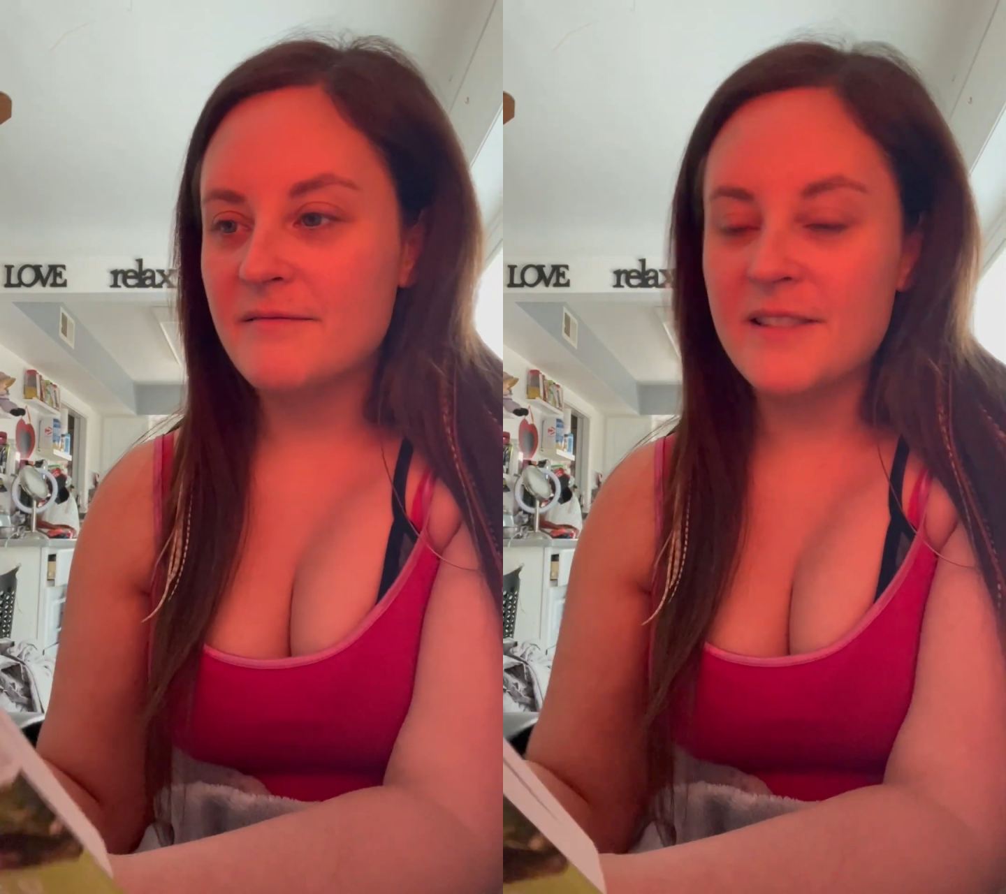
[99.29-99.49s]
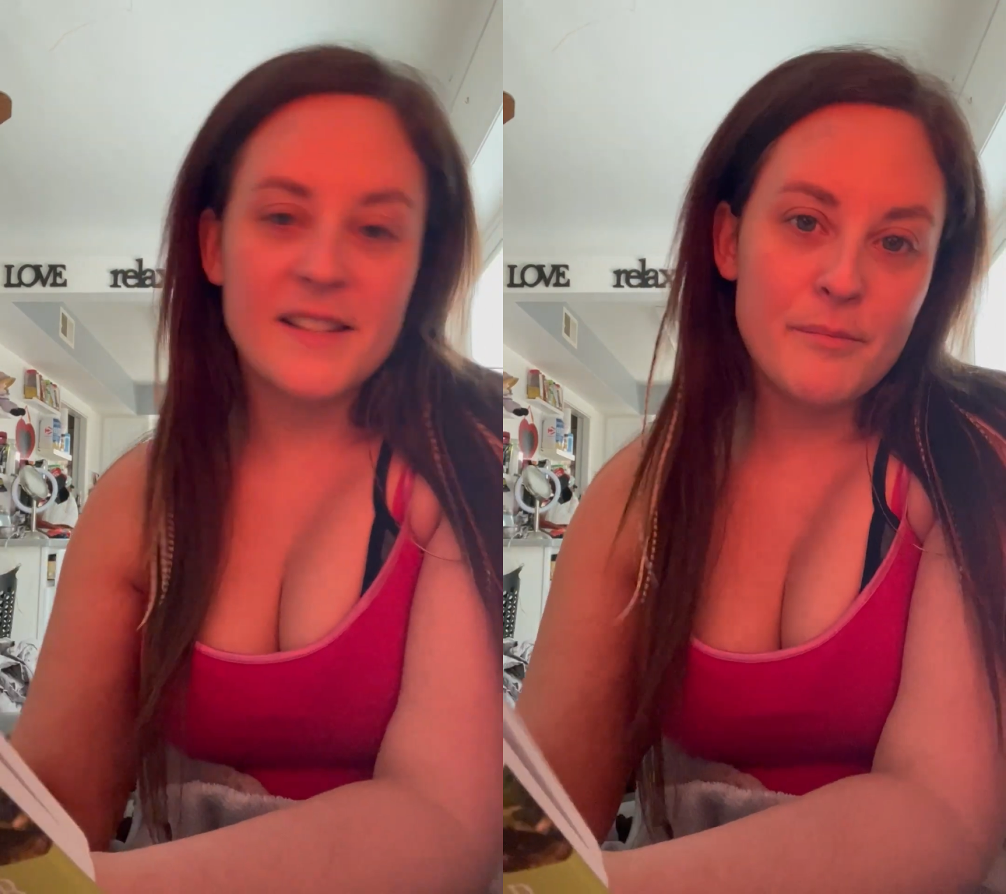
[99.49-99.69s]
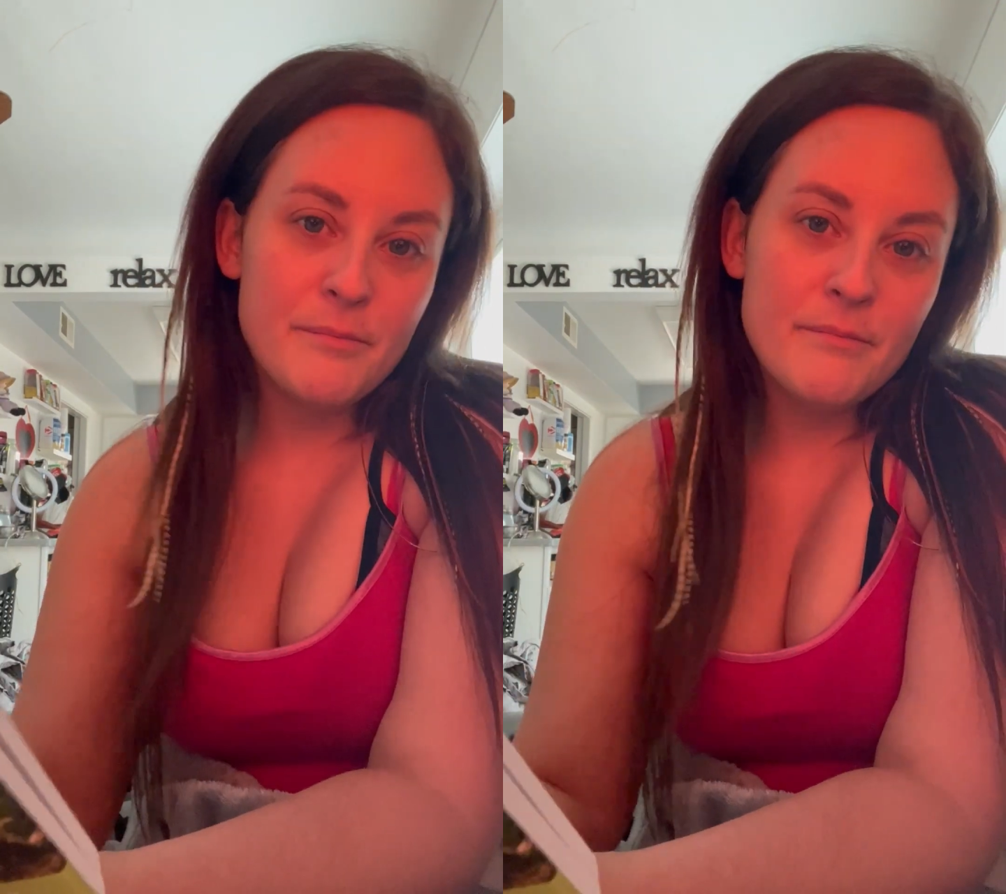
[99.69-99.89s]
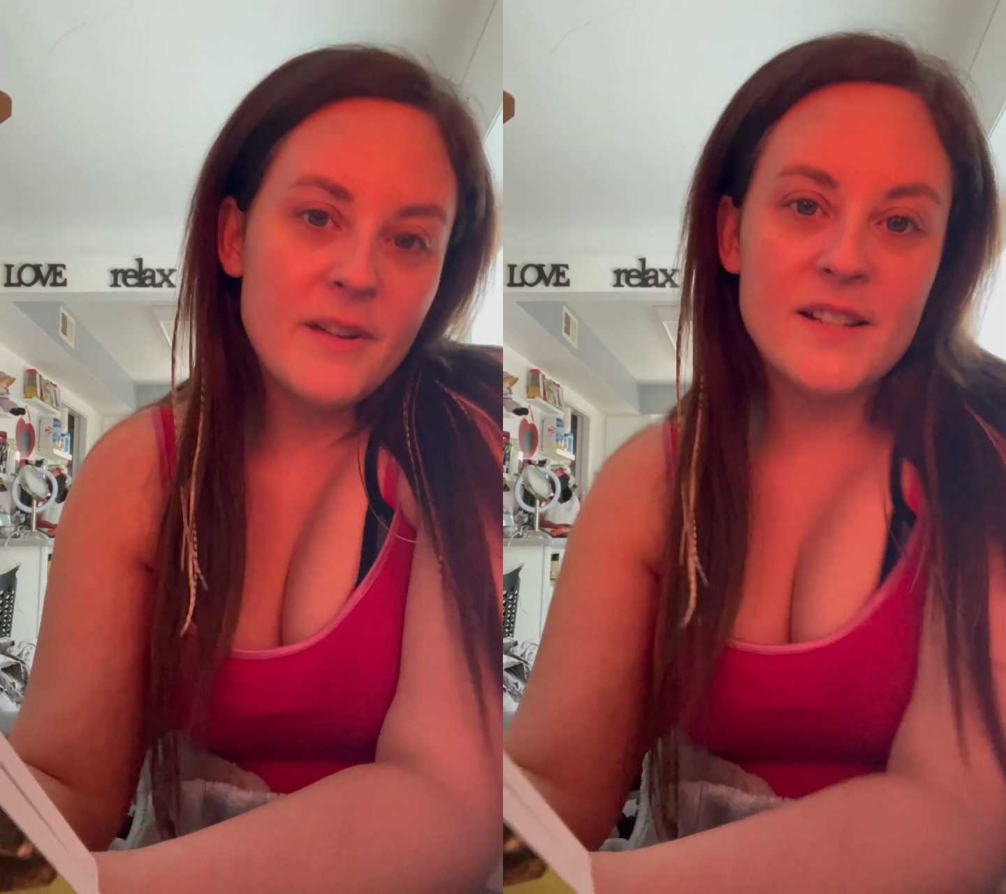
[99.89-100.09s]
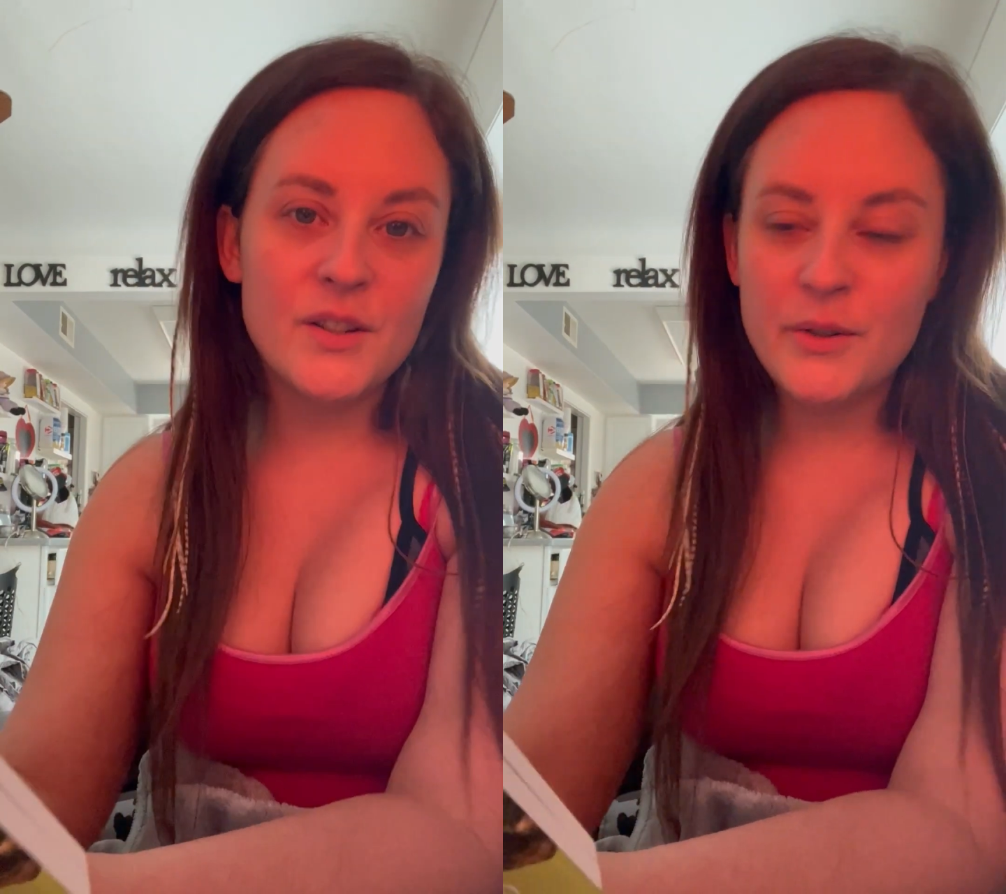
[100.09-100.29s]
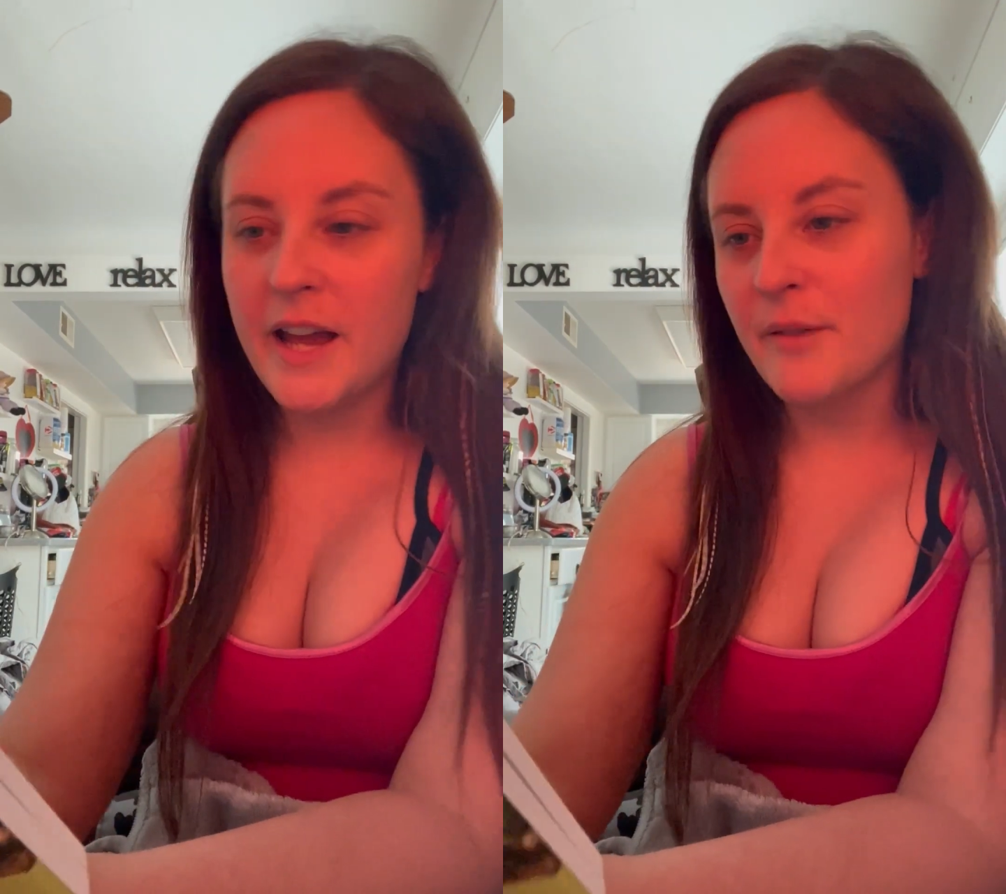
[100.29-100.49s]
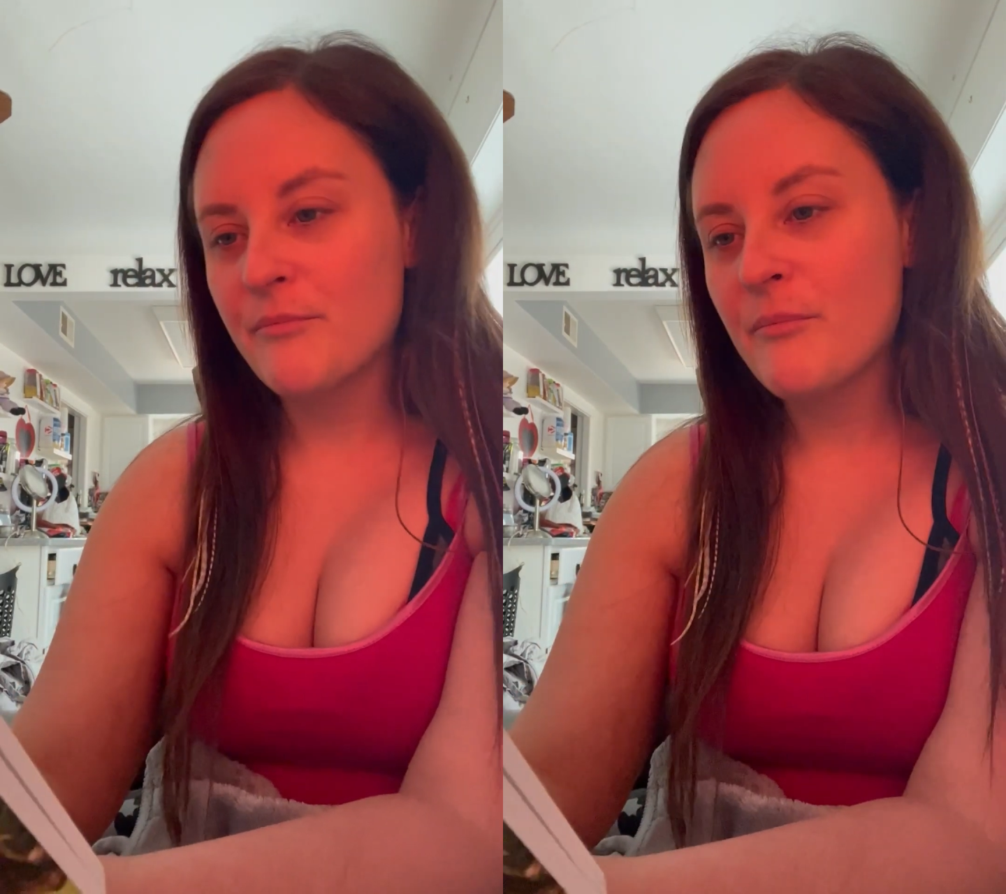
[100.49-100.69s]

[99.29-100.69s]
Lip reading: a new day.